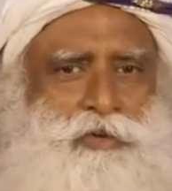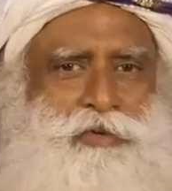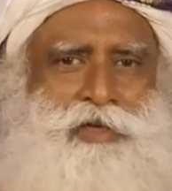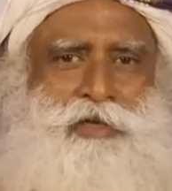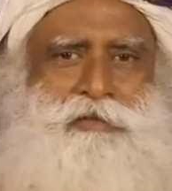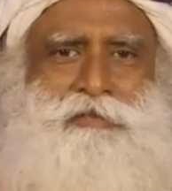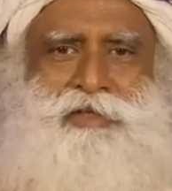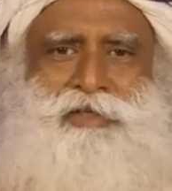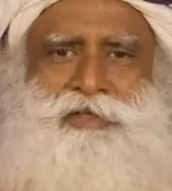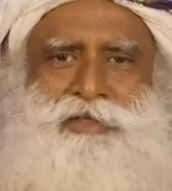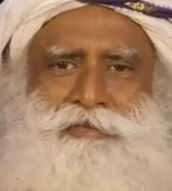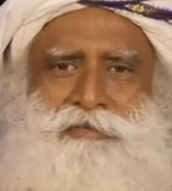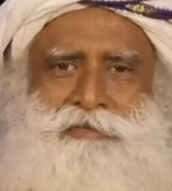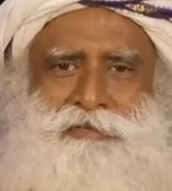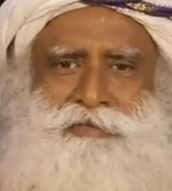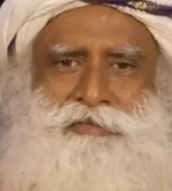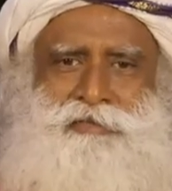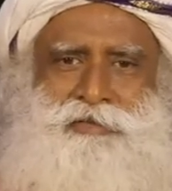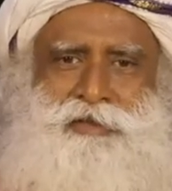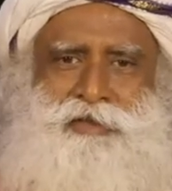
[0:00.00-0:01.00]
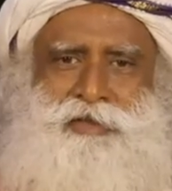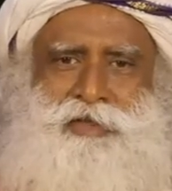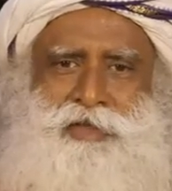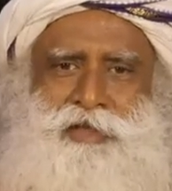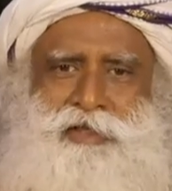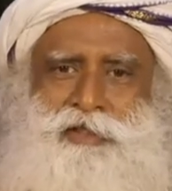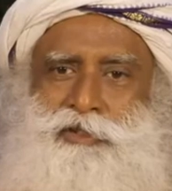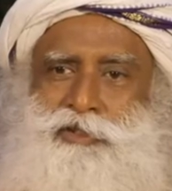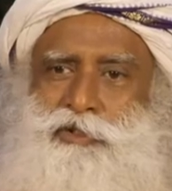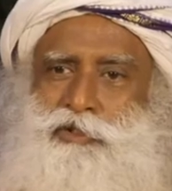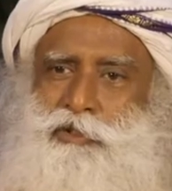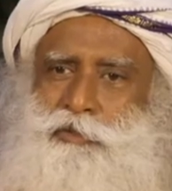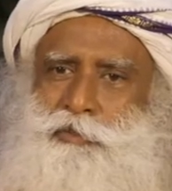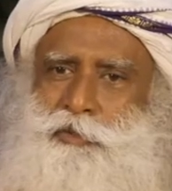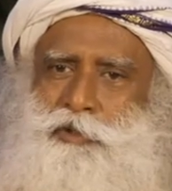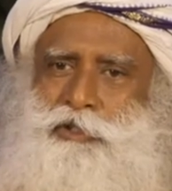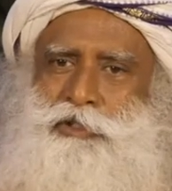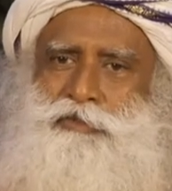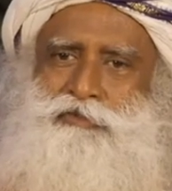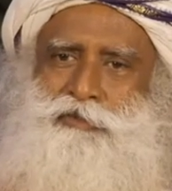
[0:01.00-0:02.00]
miss him? He's too
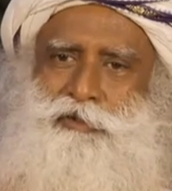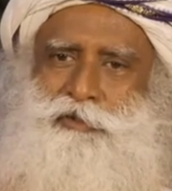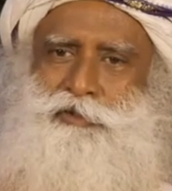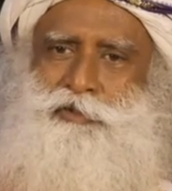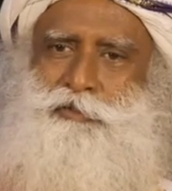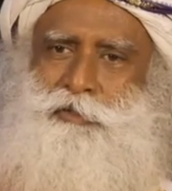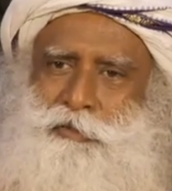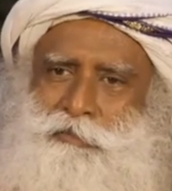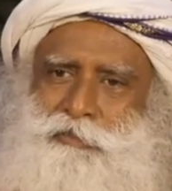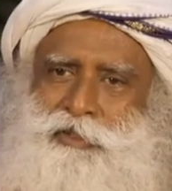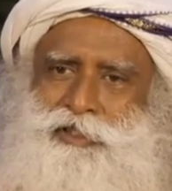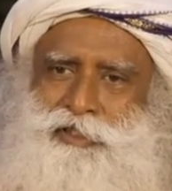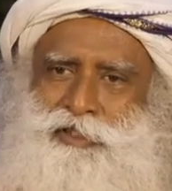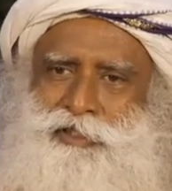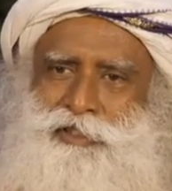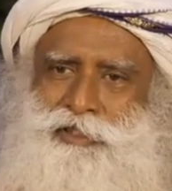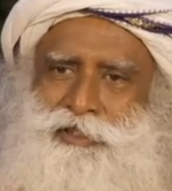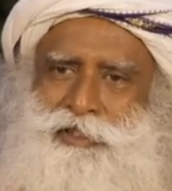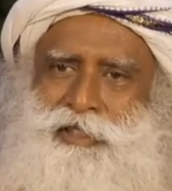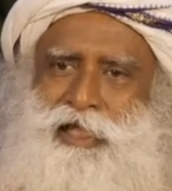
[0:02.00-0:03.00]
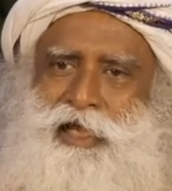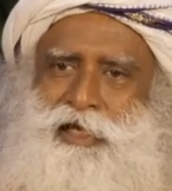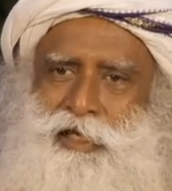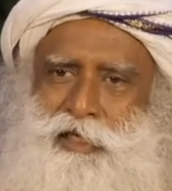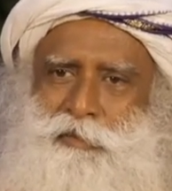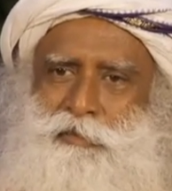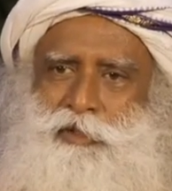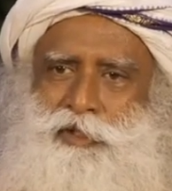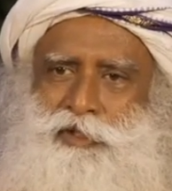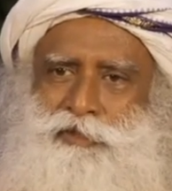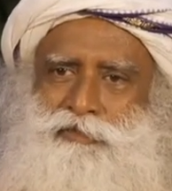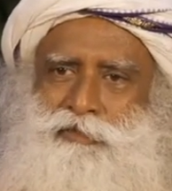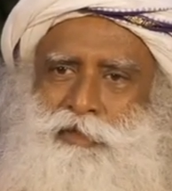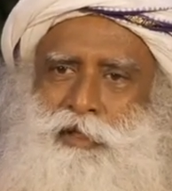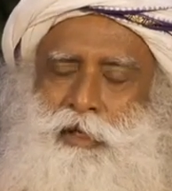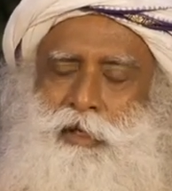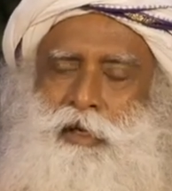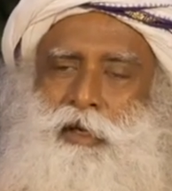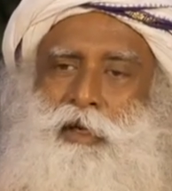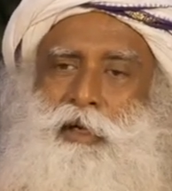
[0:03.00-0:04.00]
beautiful to be missed in that atmosphere.
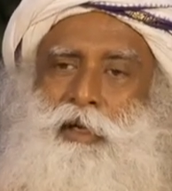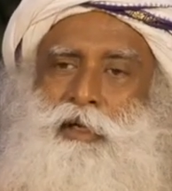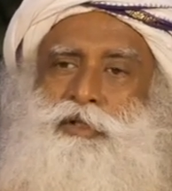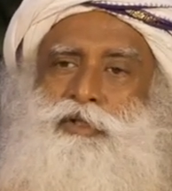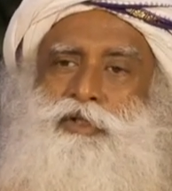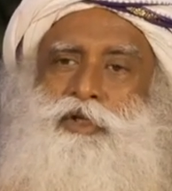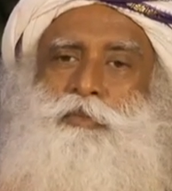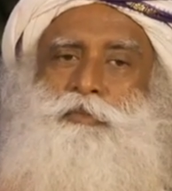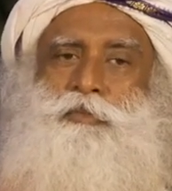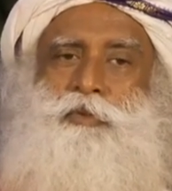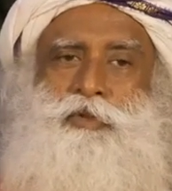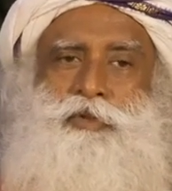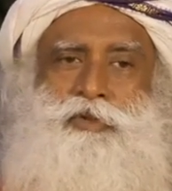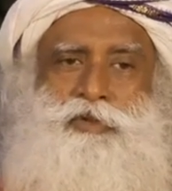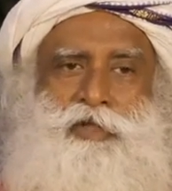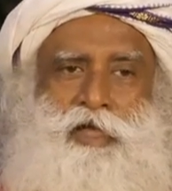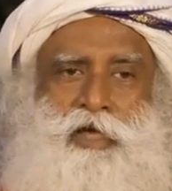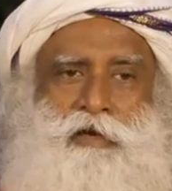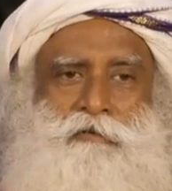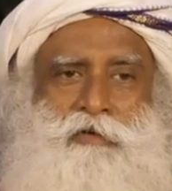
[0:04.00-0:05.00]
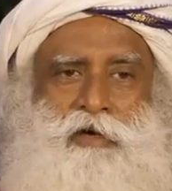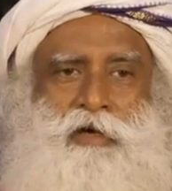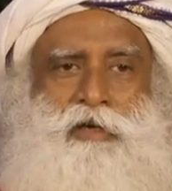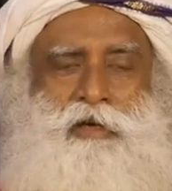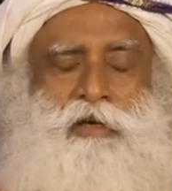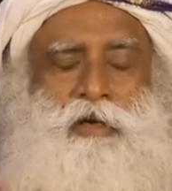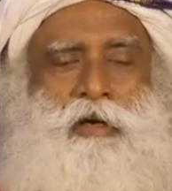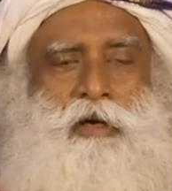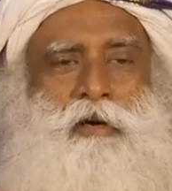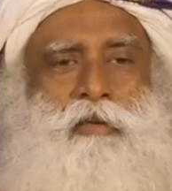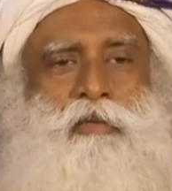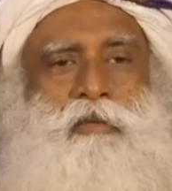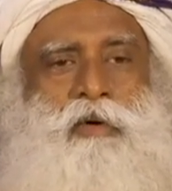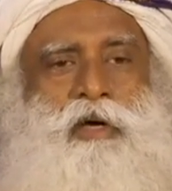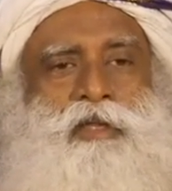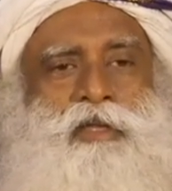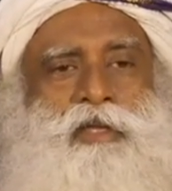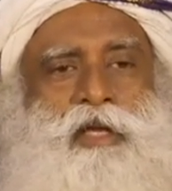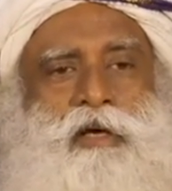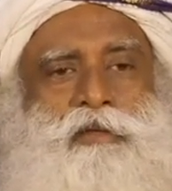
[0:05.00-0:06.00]
Suppose there were
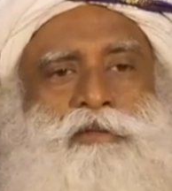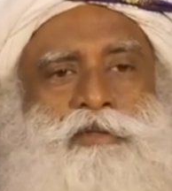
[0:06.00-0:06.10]
1,000